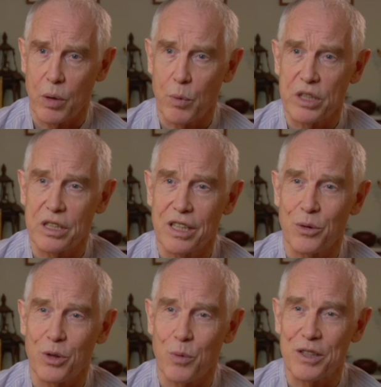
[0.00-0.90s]
when one's
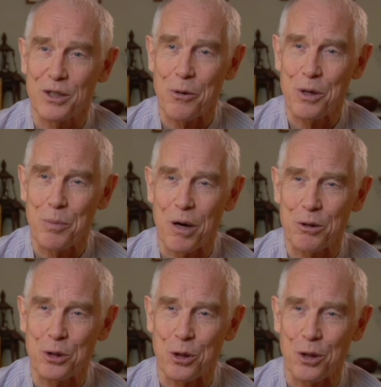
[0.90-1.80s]
dealing with one's own
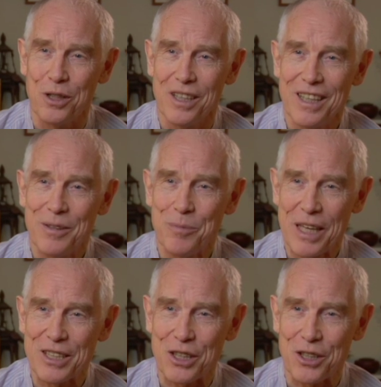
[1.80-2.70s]
emotional,
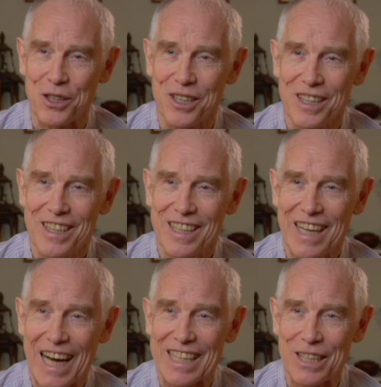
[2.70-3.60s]
mental
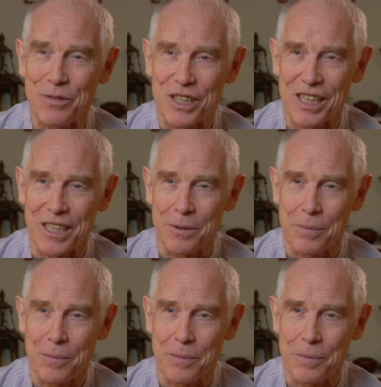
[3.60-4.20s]
activity.